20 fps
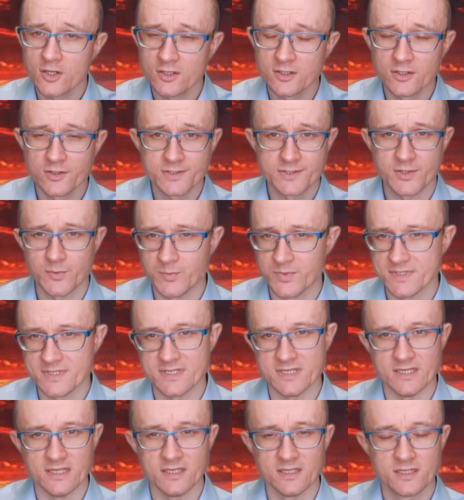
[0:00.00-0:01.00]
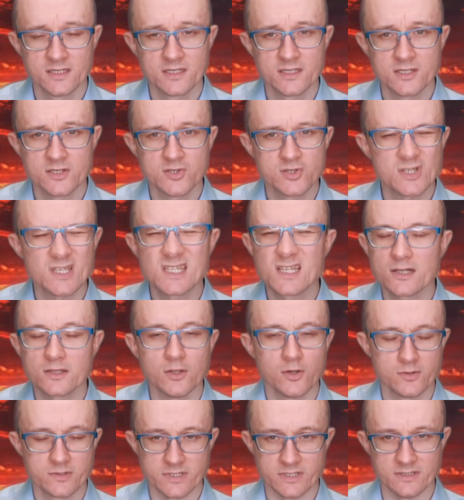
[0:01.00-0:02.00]
close your PC. Just
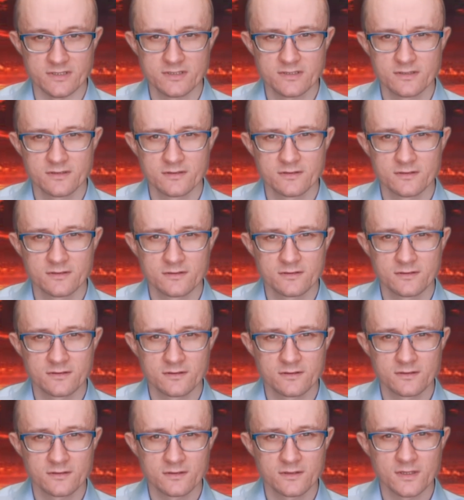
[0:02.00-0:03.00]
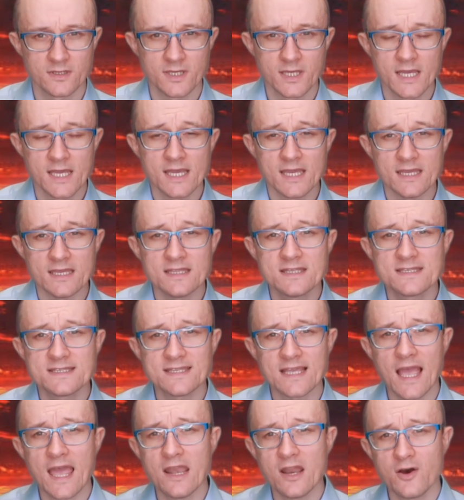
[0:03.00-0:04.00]
close it.
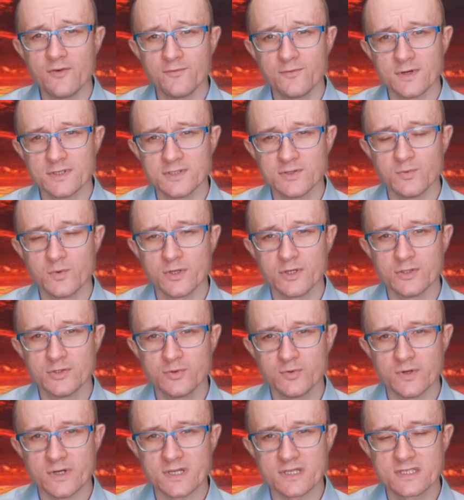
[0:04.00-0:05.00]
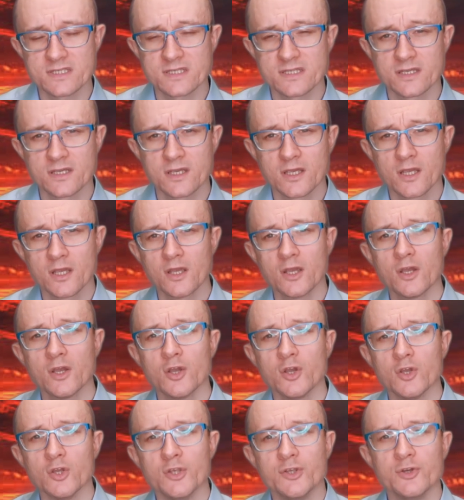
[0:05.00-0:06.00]
Instead of what you want to do is
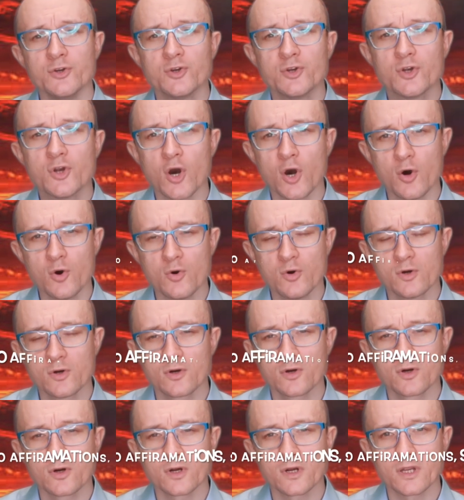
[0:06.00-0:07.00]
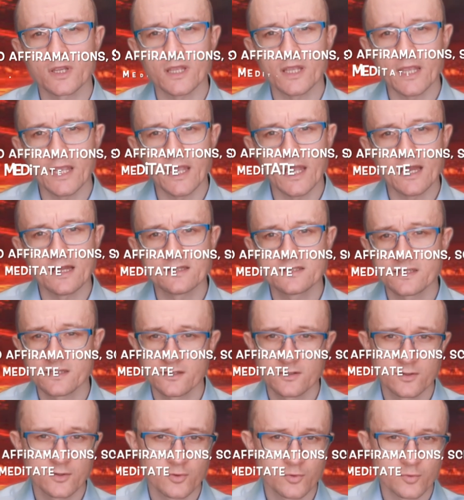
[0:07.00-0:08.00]
you go and
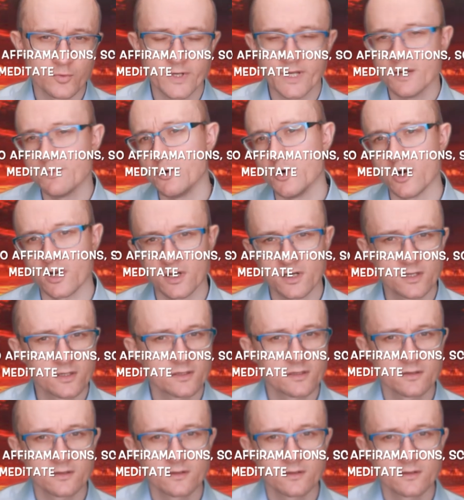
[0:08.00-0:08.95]
read a book